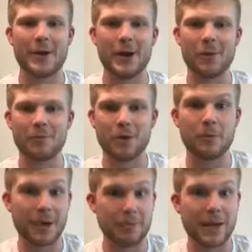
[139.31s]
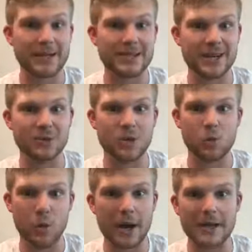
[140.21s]
Are my pants actually
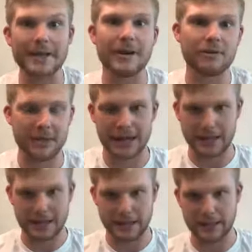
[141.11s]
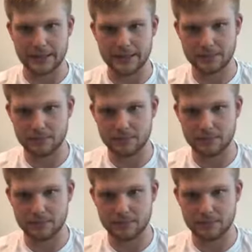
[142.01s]
wide enough that I can